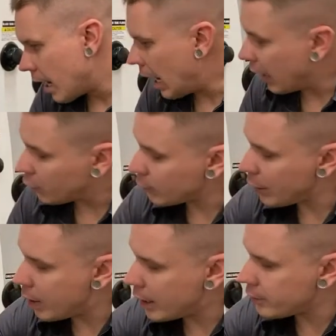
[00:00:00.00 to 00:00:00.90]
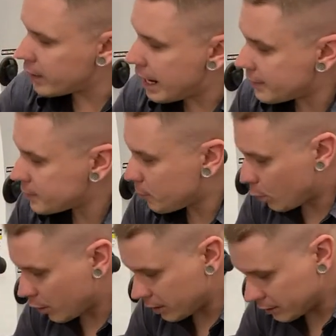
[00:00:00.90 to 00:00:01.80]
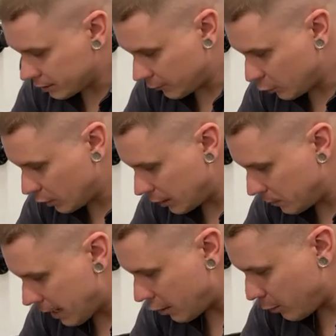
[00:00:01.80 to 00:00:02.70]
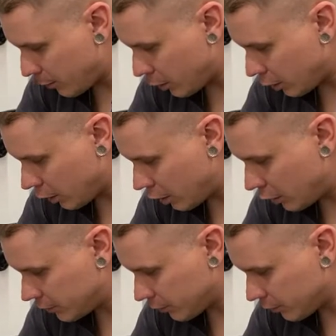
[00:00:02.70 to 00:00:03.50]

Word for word: Uh, gray water, not as important as if you keep that open or closed.